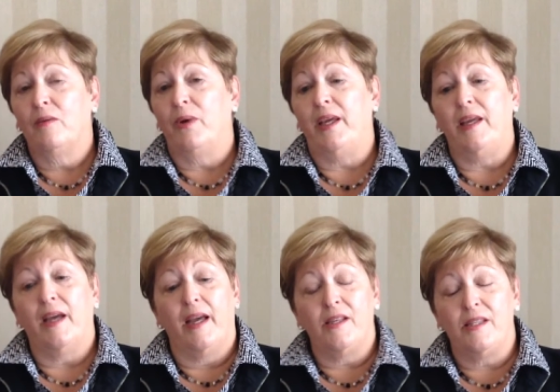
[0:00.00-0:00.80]
We
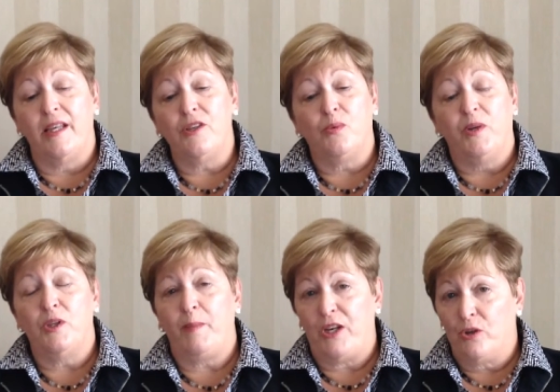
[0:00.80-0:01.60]
assist with
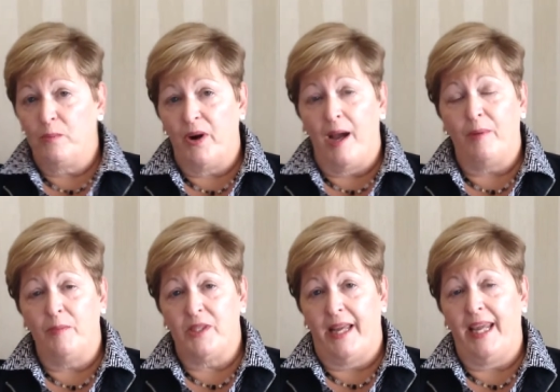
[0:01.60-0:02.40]
special
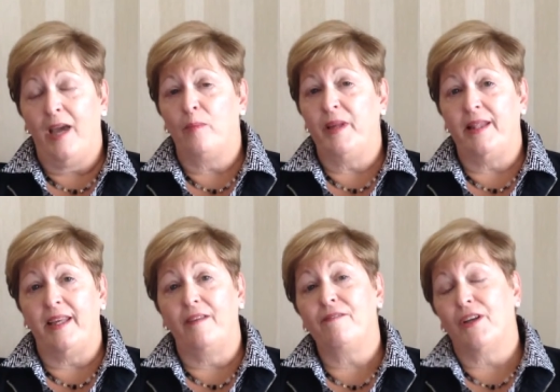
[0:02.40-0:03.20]
problems like helping the
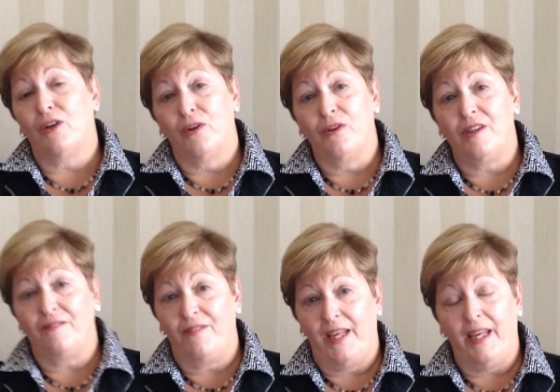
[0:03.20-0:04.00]
infant learn to
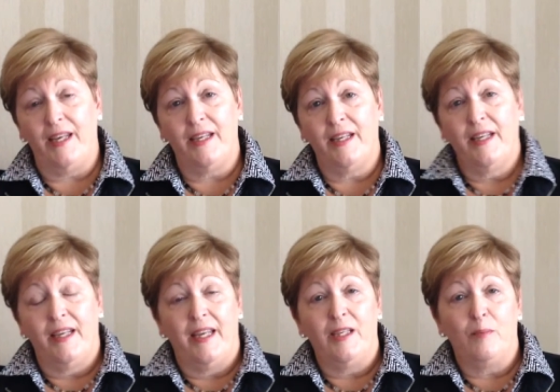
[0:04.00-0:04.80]
feed
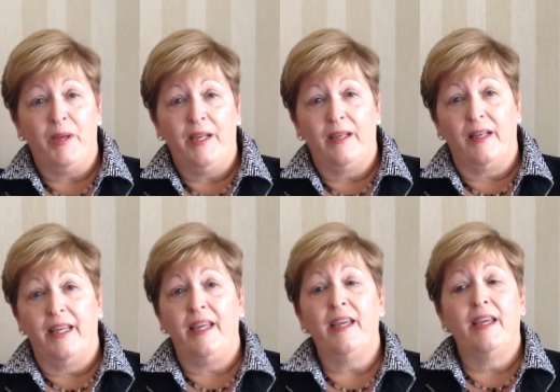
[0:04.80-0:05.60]

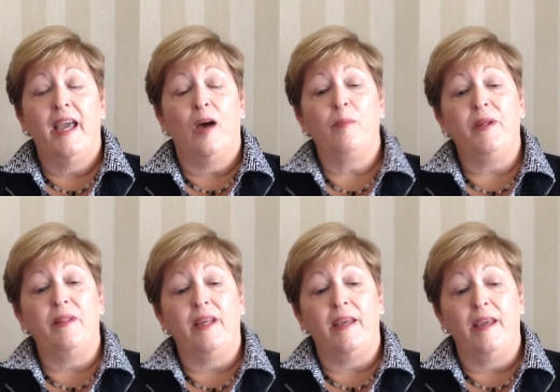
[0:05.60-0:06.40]
independently, helping
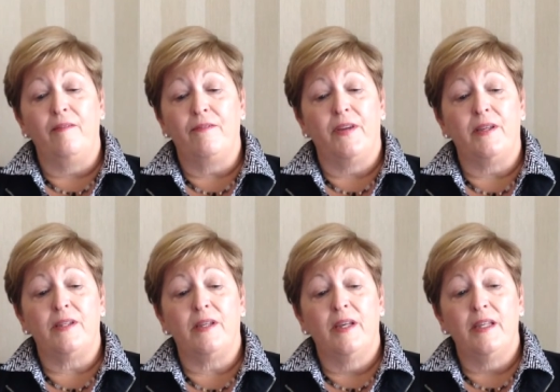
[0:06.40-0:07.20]
the
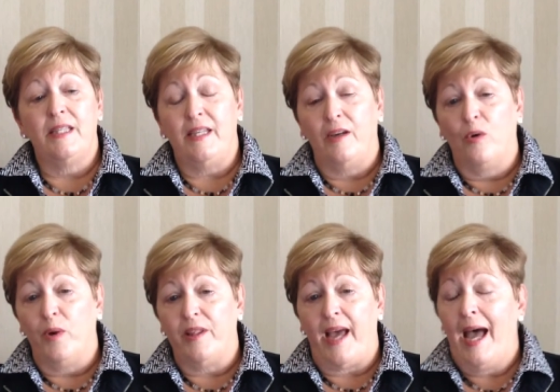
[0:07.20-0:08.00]
infant deal
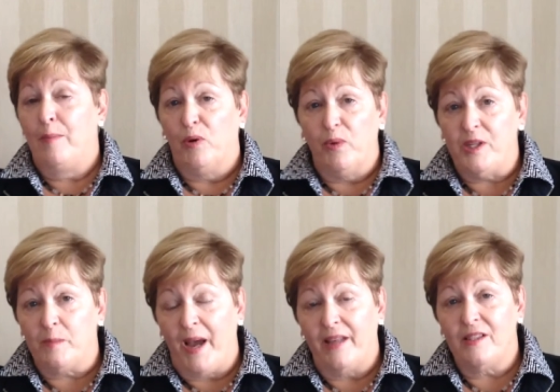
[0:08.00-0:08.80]
with
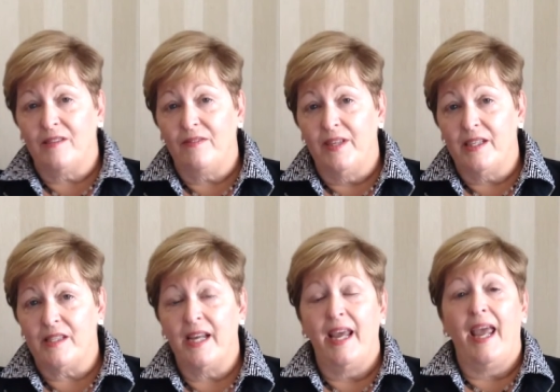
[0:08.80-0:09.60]

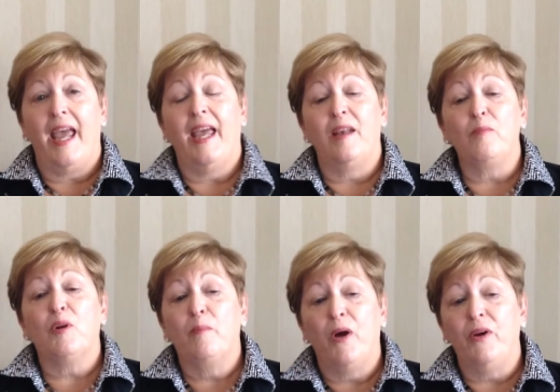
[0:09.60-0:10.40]
hyperresponsiveness, and
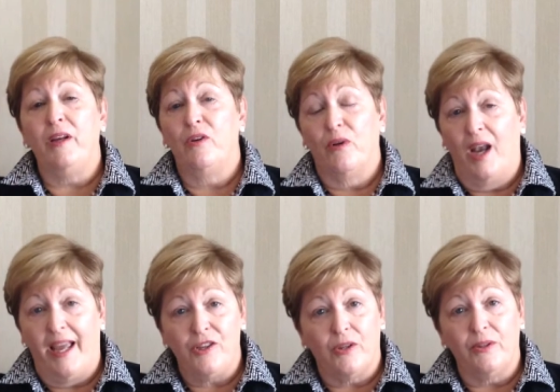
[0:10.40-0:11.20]
promoting
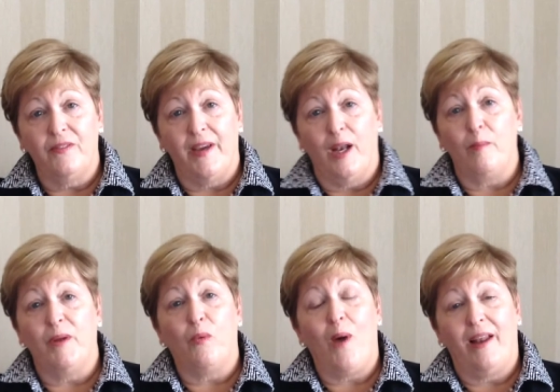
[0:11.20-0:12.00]
neurological
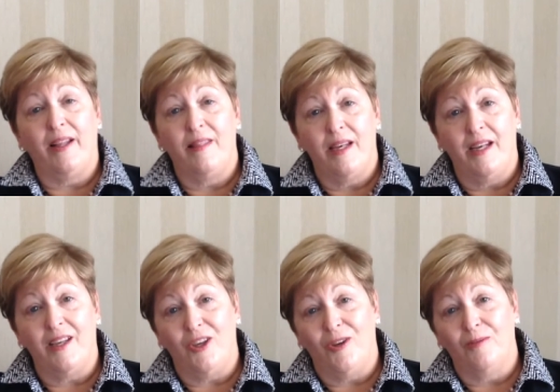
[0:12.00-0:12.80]
development while in the
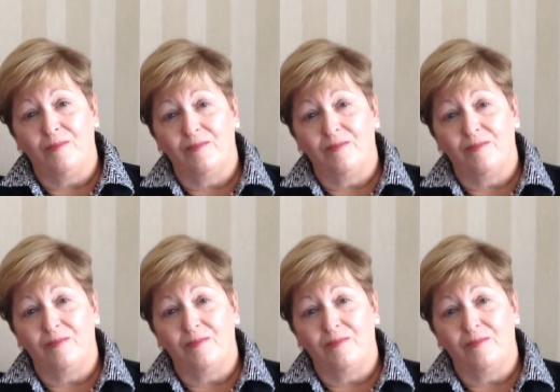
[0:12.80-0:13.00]
NICU.